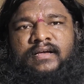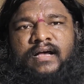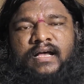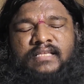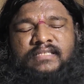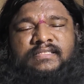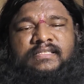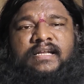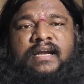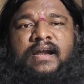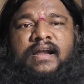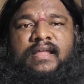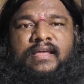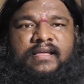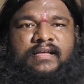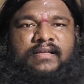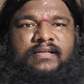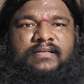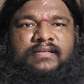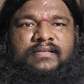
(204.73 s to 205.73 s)

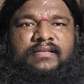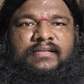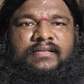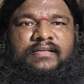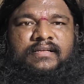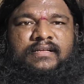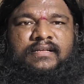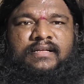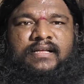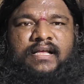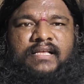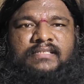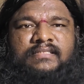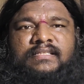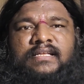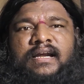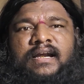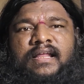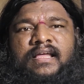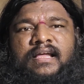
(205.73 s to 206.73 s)
Astralaya.
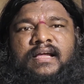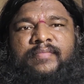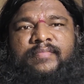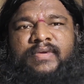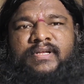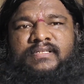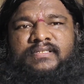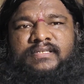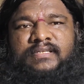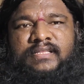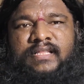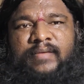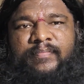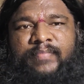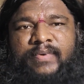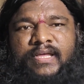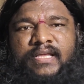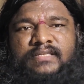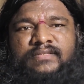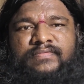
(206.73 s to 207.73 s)
Astralaya means the
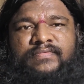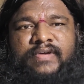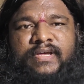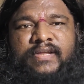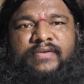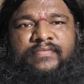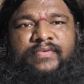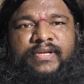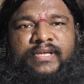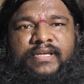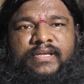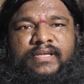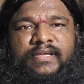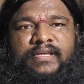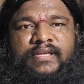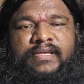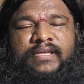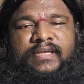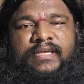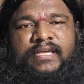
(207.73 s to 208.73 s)
place where we
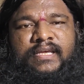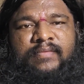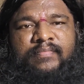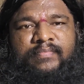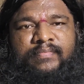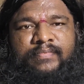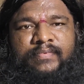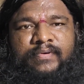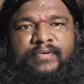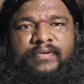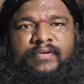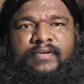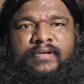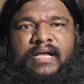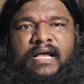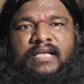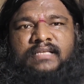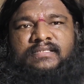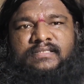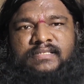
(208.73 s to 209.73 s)
keep
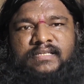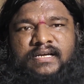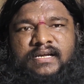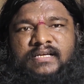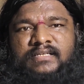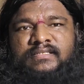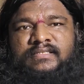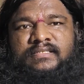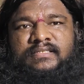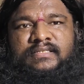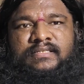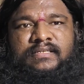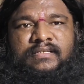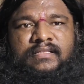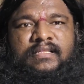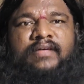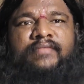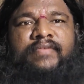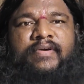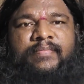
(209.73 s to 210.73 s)
astras,
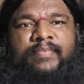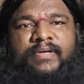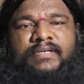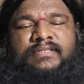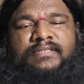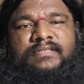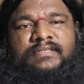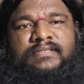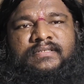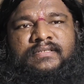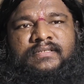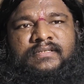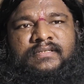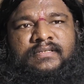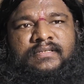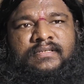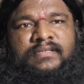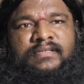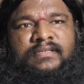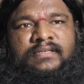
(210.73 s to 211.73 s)
the weapons.
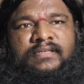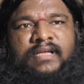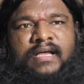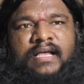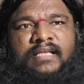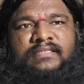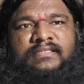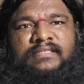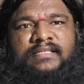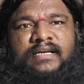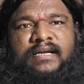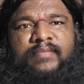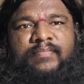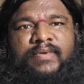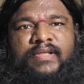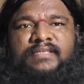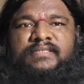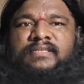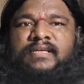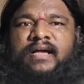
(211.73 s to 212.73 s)
Astra
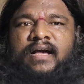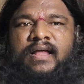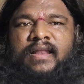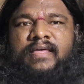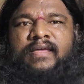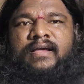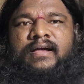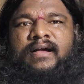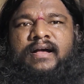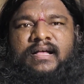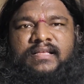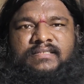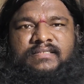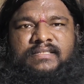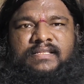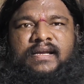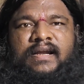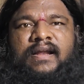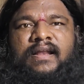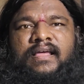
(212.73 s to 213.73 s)
plus Alaya,
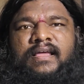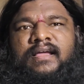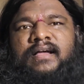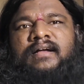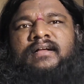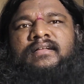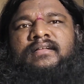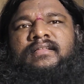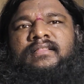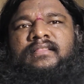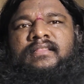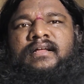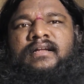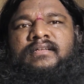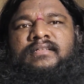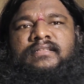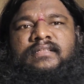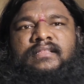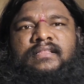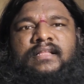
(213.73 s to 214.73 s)
Astralaya.
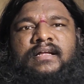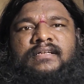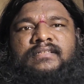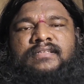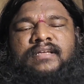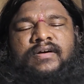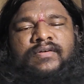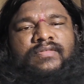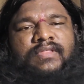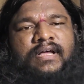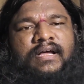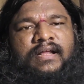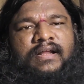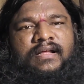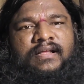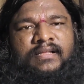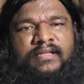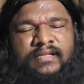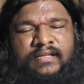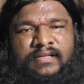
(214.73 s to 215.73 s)
That's how
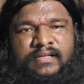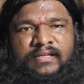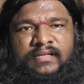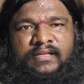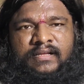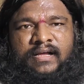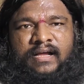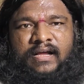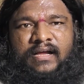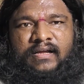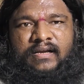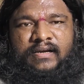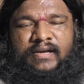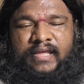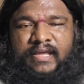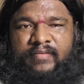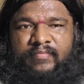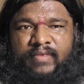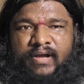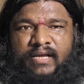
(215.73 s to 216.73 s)
the
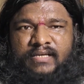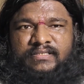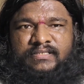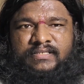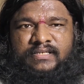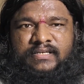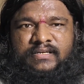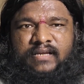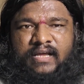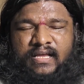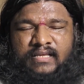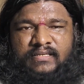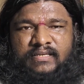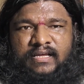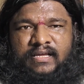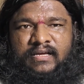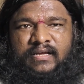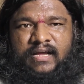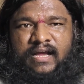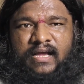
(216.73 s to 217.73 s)
name
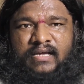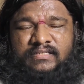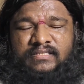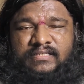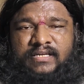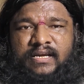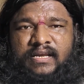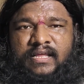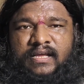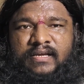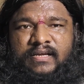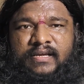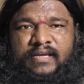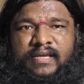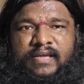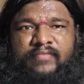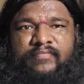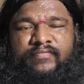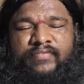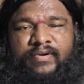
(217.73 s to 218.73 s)
Australia
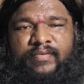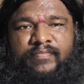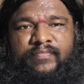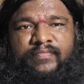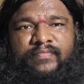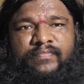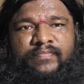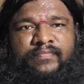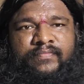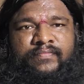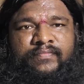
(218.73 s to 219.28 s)
came from,